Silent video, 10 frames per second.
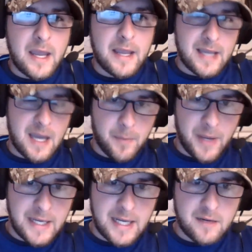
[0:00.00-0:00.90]
got
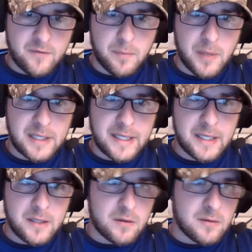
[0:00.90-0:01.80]
paint out of a
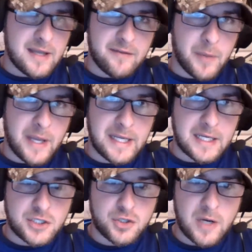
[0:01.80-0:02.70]
bucket or left paint in
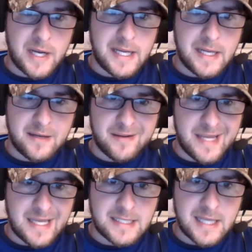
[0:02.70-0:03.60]
a tray, and then the
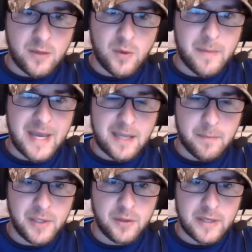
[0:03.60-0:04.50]
next day went back and
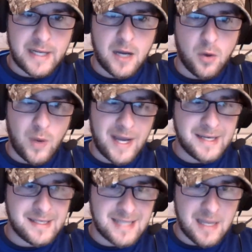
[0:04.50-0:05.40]
peeled it out. Why
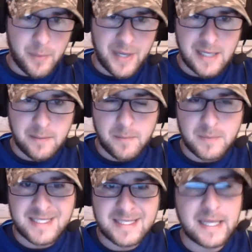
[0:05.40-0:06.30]
does that paint
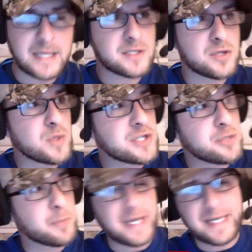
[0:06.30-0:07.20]
stick to what
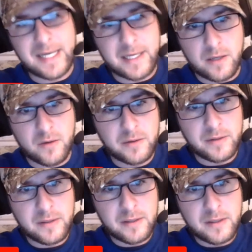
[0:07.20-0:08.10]
you painted it on,
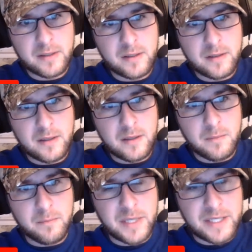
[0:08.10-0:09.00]

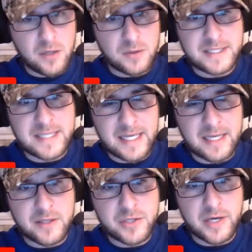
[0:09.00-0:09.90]
but don't stick
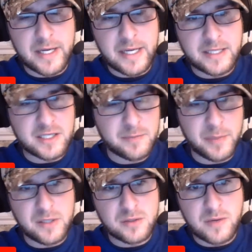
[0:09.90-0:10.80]
in the tray? It just
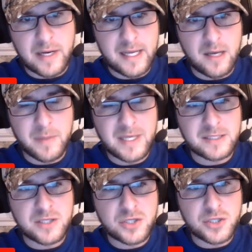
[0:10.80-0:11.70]
peels right out
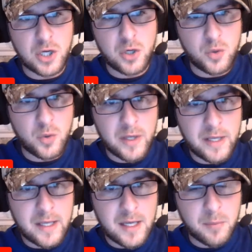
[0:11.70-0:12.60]
because there's no
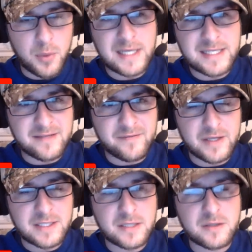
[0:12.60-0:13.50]

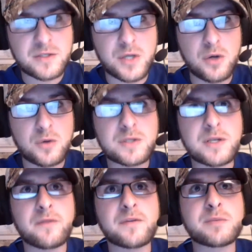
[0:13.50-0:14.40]
abrasiveness. There's no
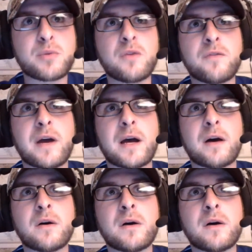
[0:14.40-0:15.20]
surface profile.